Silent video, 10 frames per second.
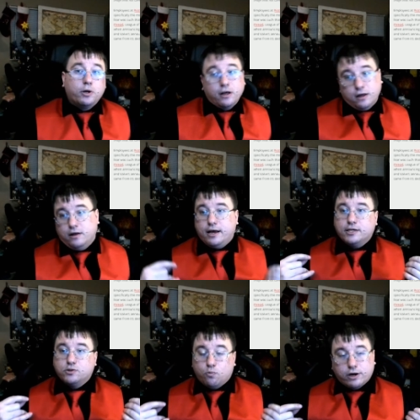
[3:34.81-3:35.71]
as a
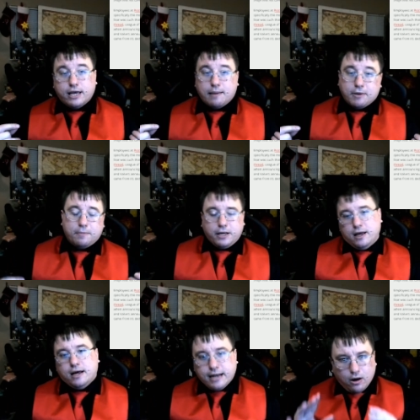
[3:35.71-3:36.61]
one-game company. Now,
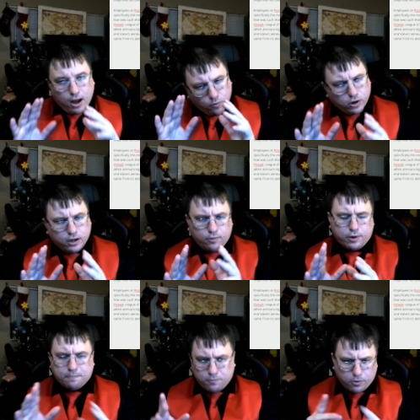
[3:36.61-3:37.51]
I want to
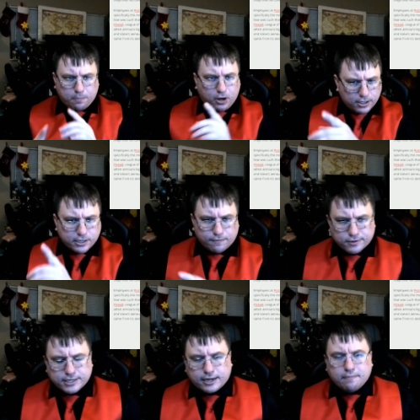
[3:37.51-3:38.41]
pause there for a second.
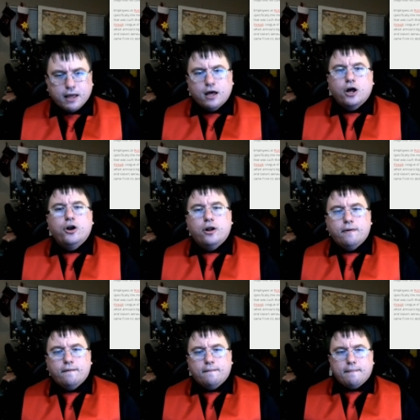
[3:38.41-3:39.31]

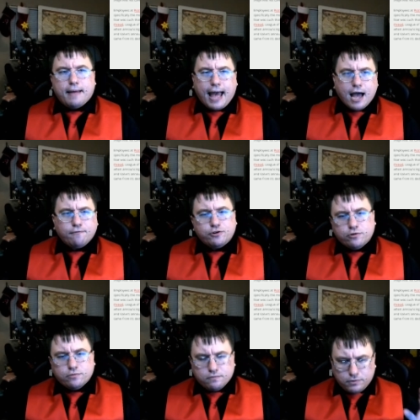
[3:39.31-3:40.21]
After
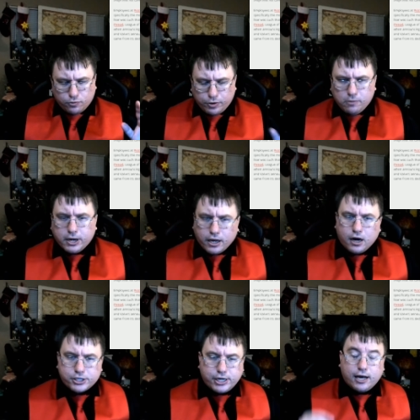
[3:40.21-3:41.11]
the real money auction
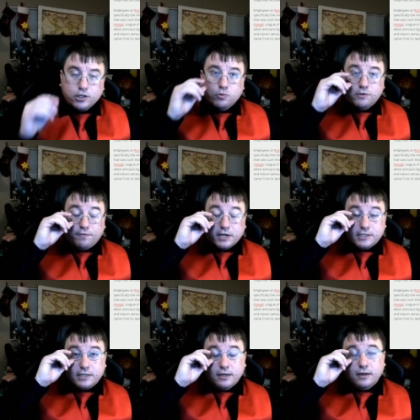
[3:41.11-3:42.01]
house was fixed
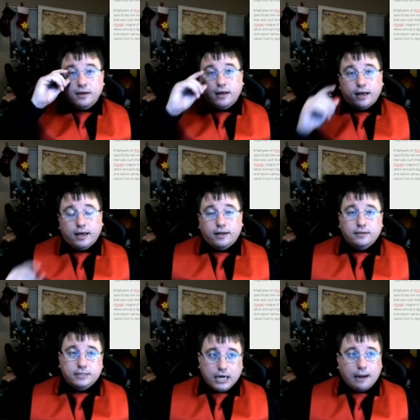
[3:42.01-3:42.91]
in
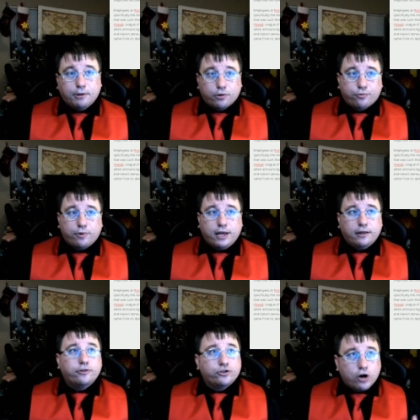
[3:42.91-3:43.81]
Diablo 3, the
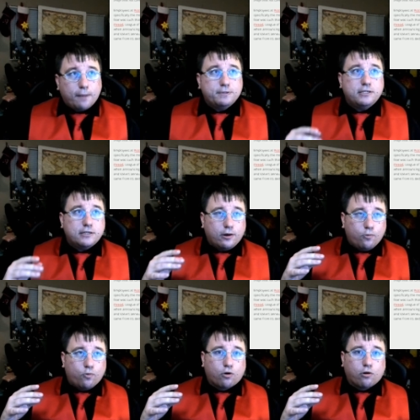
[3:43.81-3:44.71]
drops
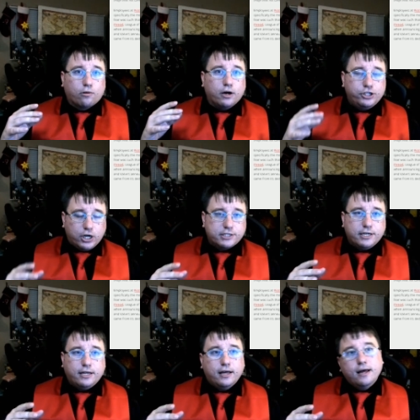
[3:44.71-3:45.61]
were adjusted.
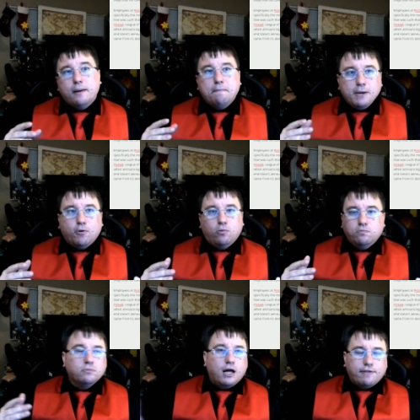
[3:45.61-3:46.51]
People love
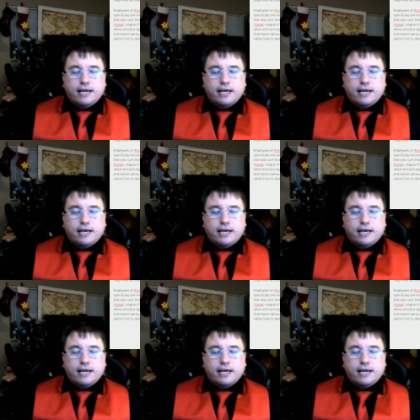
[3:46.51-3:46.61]
that game.